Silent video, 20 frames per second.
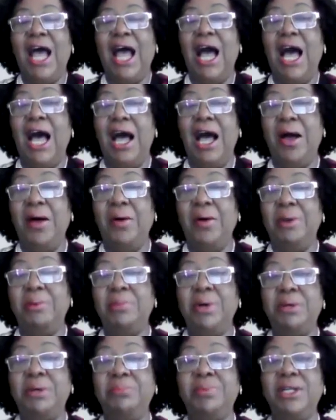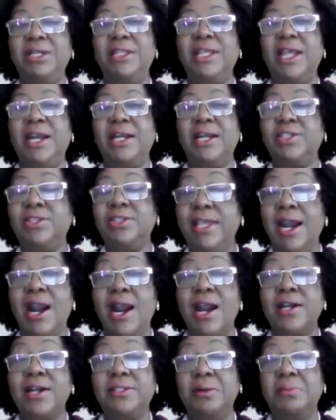But there
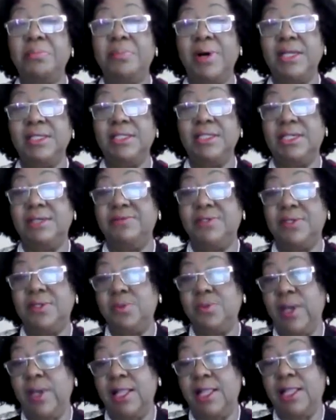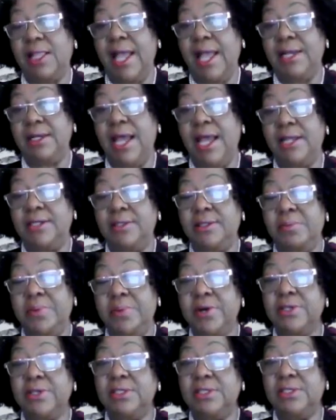are some positives as well. And some
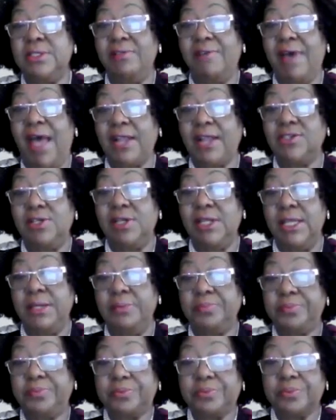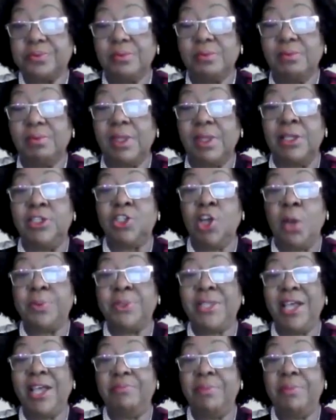persons have actually,
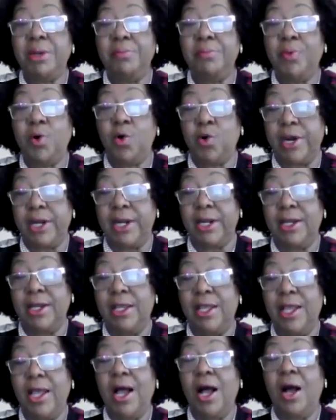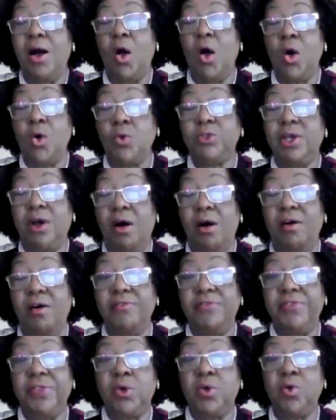jobs have been born out
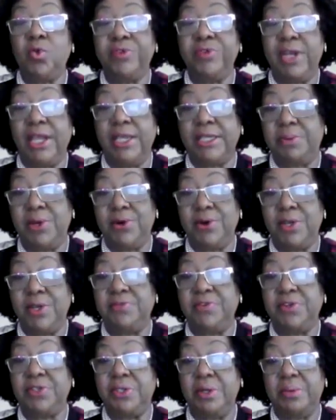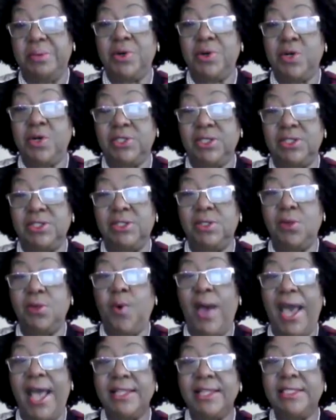of the COVID experience for some persons. So
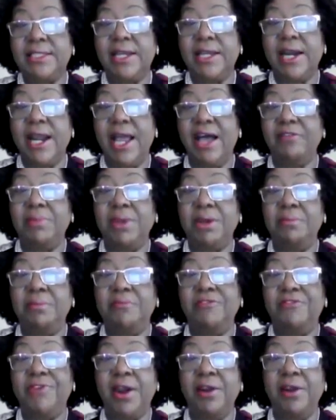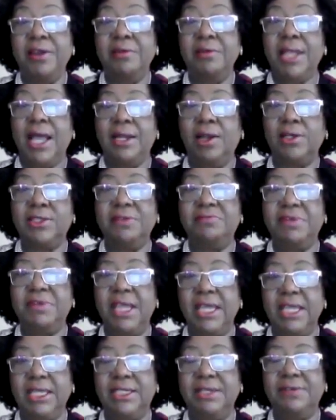whilst there have been a lot of
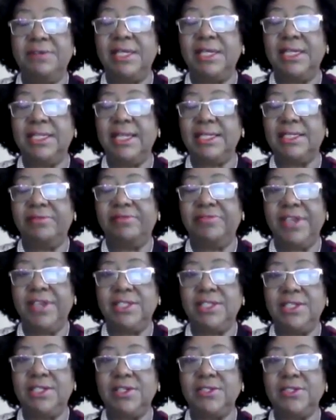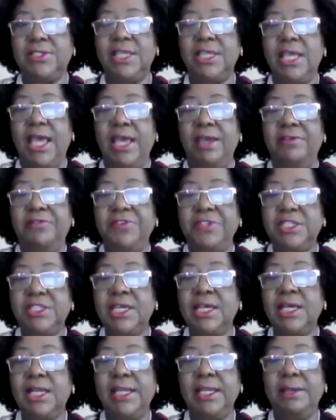negatives, and it has affected us
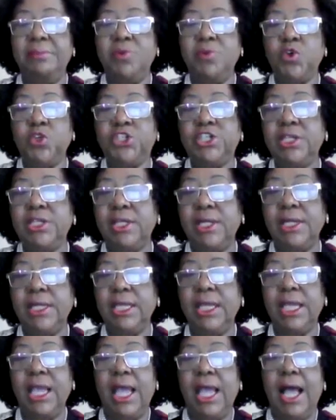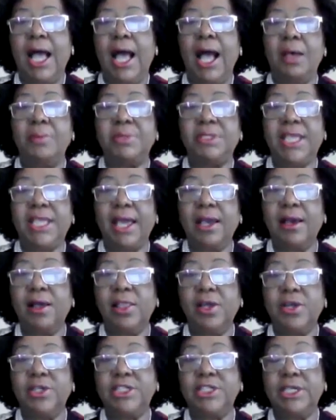physically, emotionally,
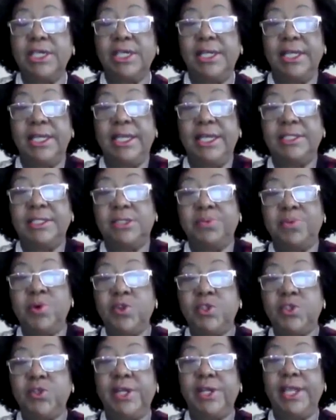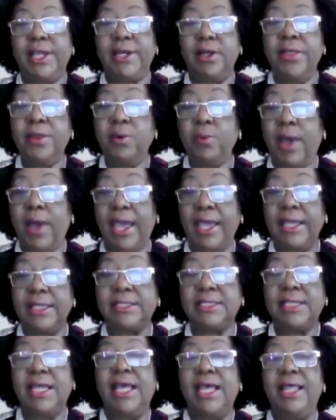psychologically, spiritually, and
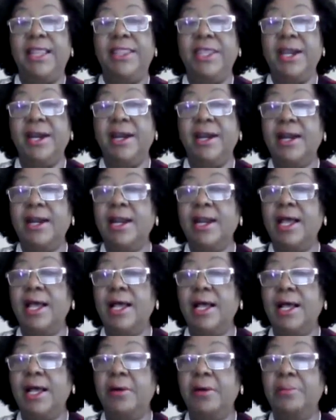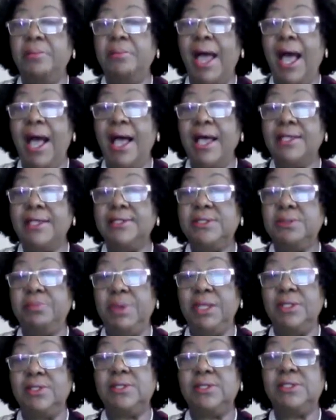otherwise, there has
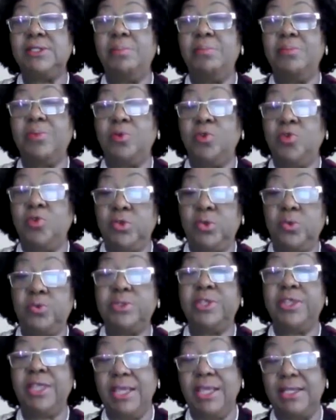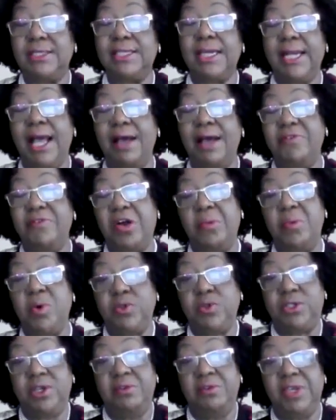been some good things that have come
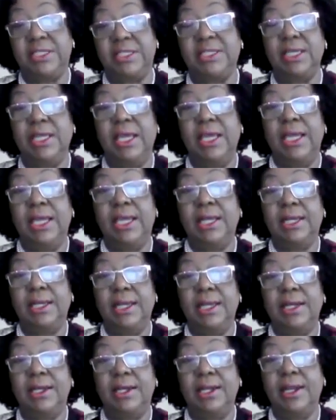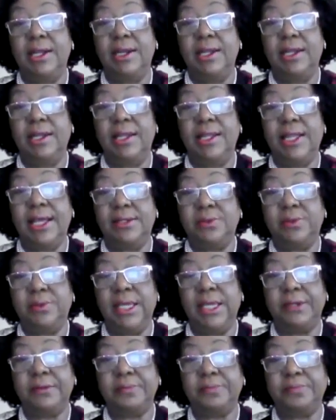out of it in that way.